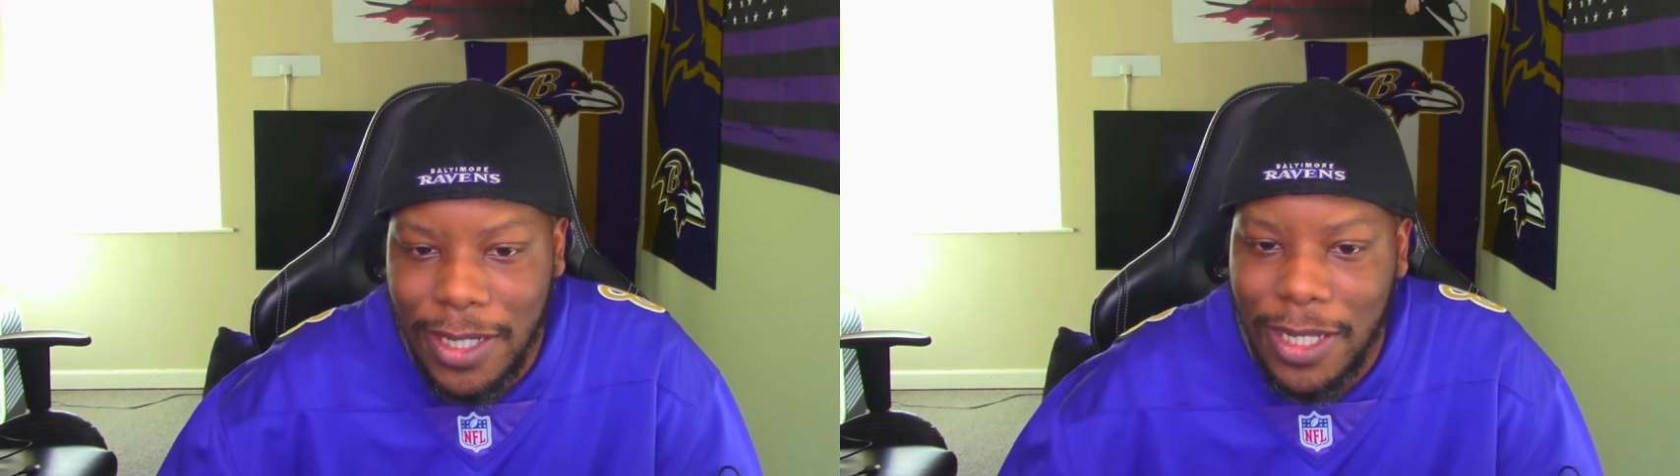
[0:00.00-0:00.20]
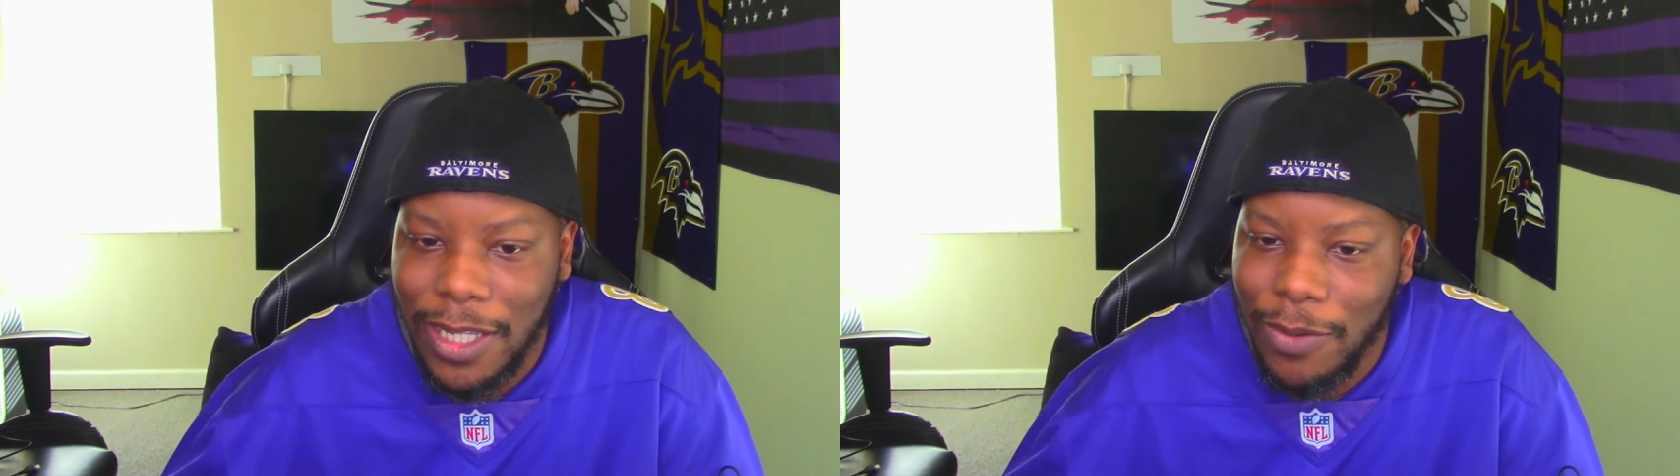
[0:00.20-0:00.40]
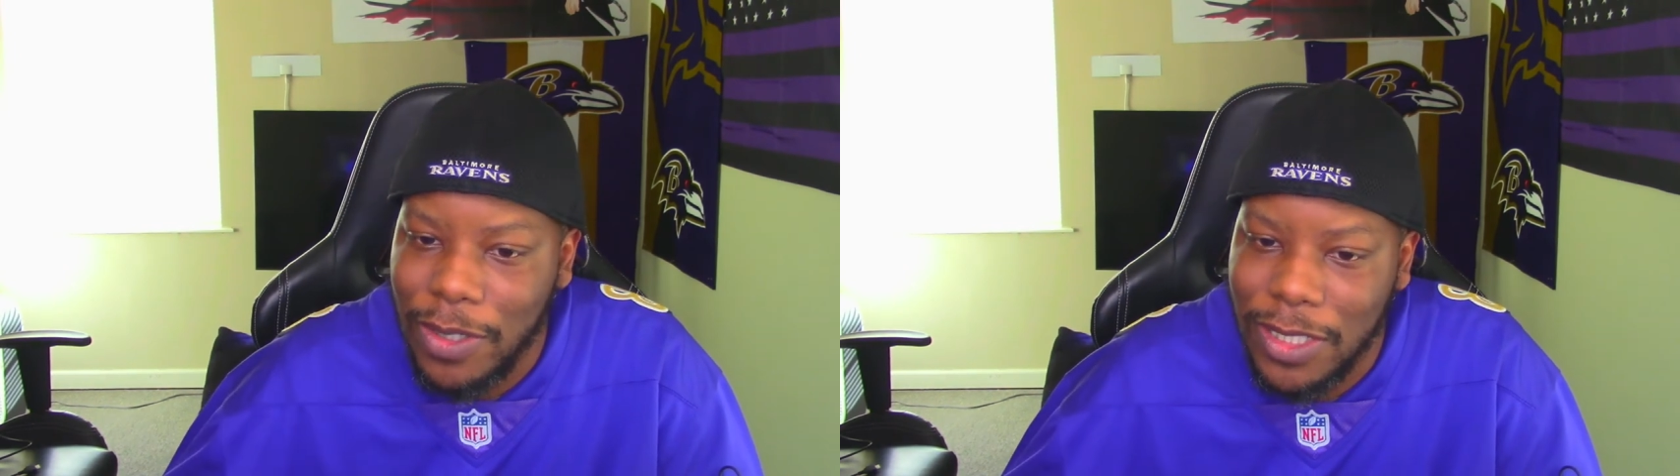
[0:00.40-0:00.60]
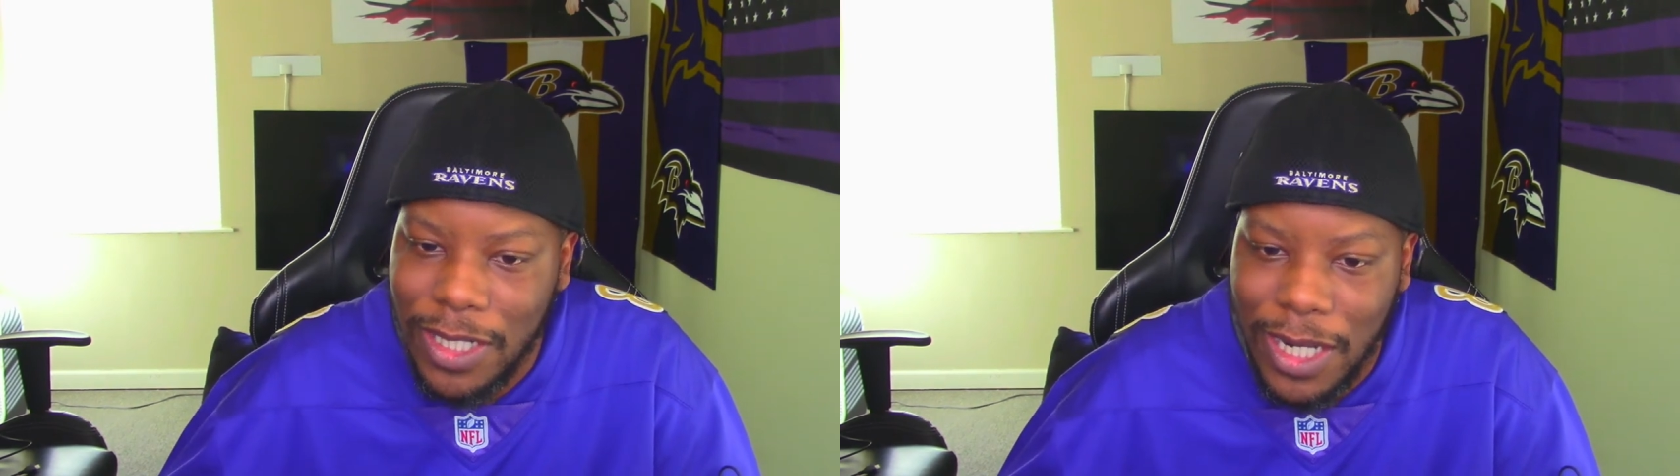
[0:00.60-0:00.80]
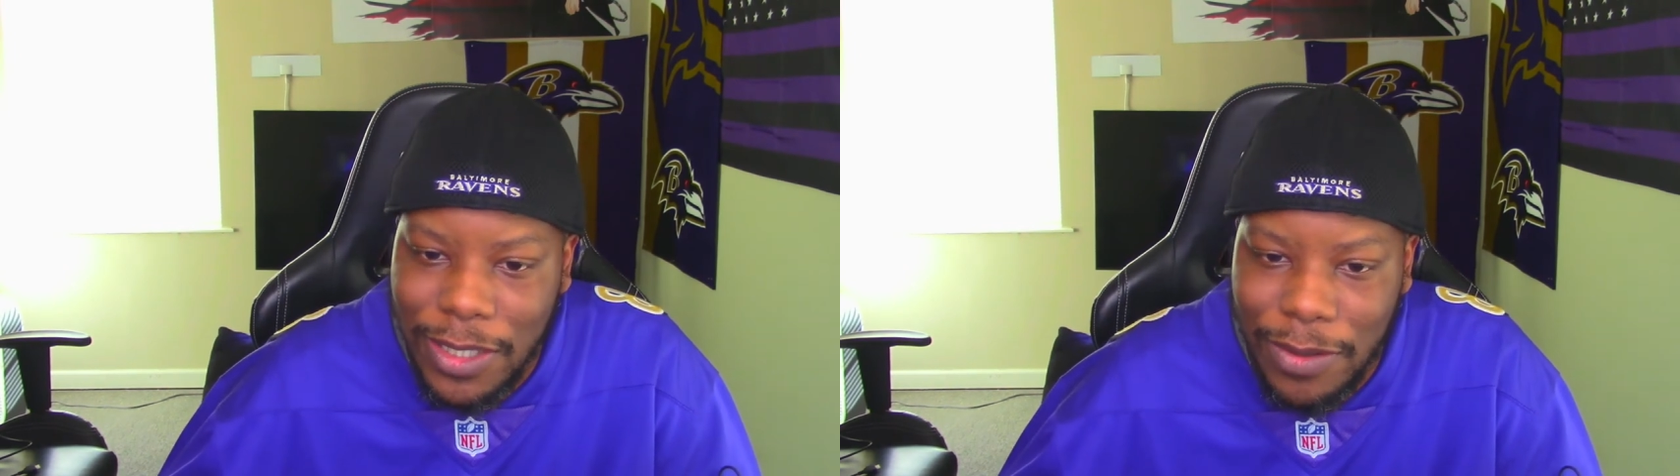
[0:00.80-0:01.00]
he wasn't
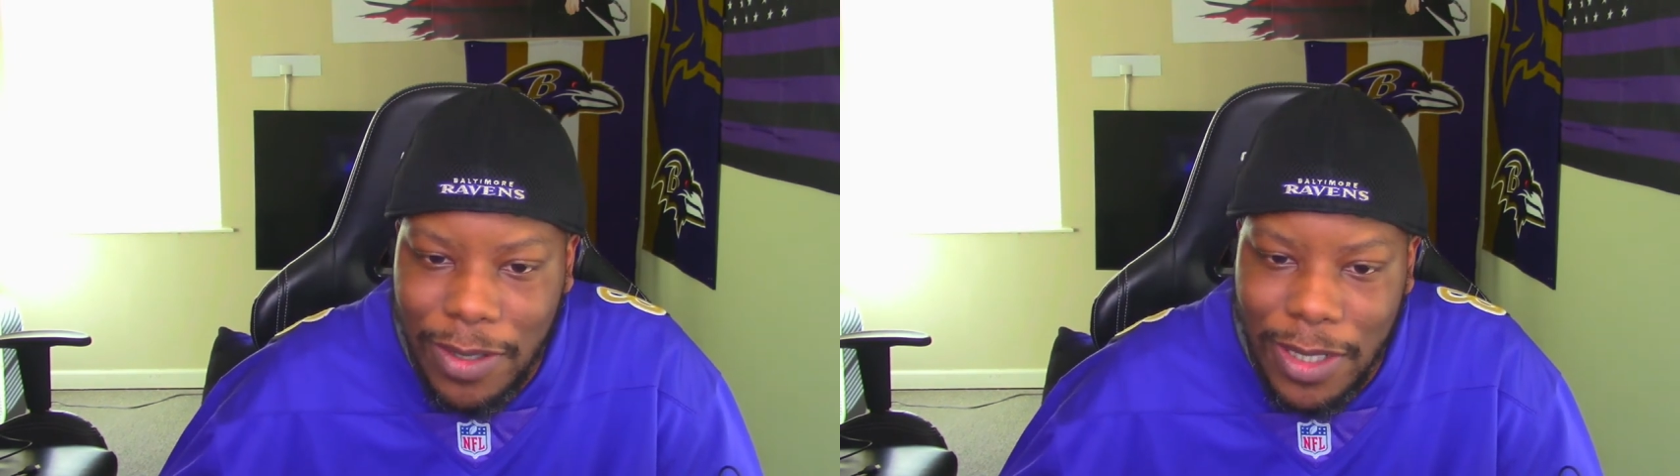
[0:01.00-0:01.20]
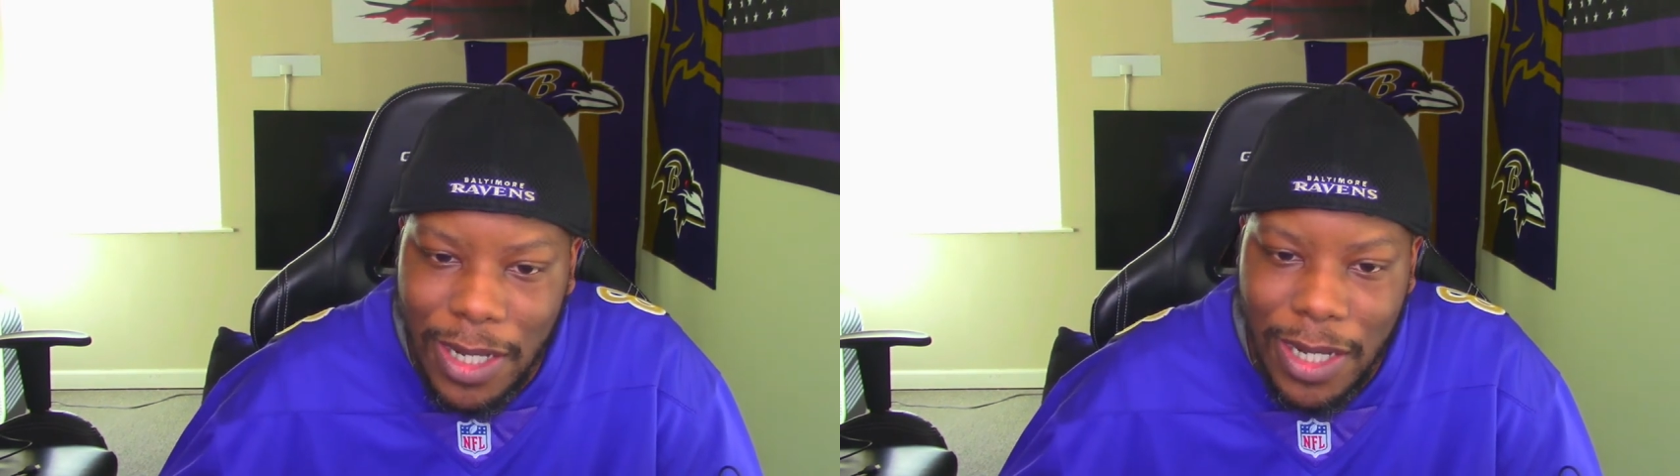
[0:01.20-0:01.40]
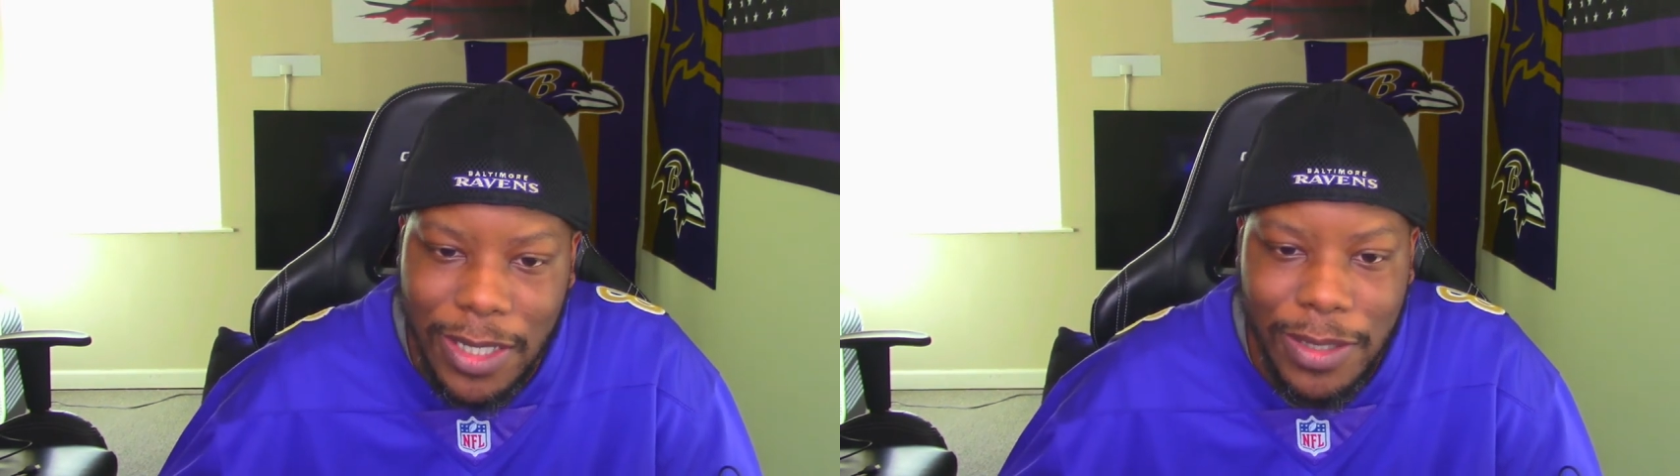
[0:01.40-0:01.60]
out there a lot.